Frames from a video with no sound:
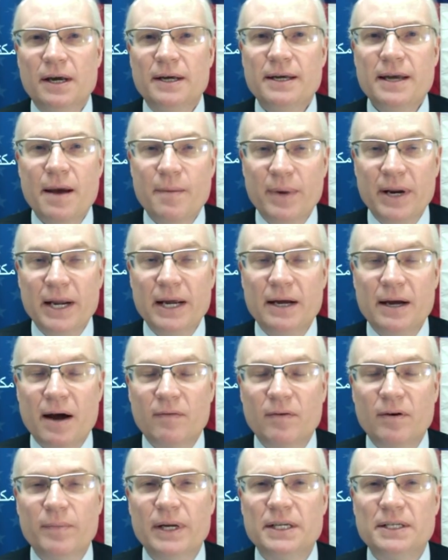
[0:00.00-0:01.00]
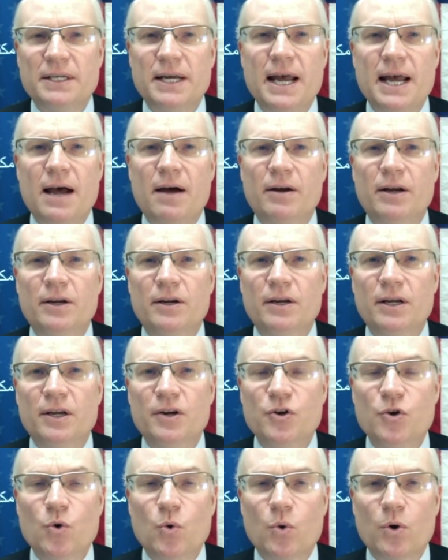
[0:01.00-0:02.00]
Yemeni government town in, in,
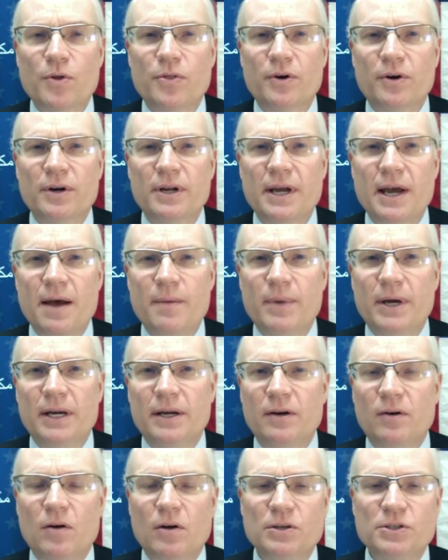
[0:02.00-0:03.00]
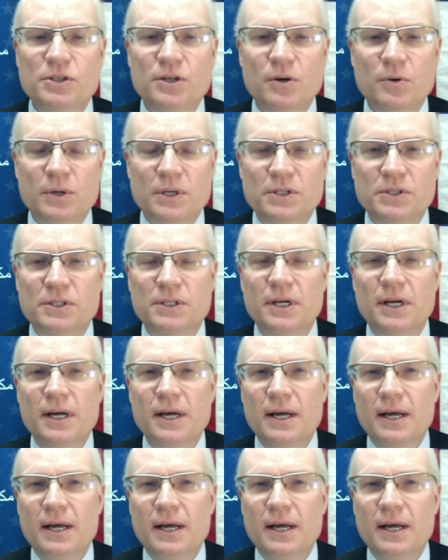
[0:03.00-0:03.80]
northern Yemen, and also is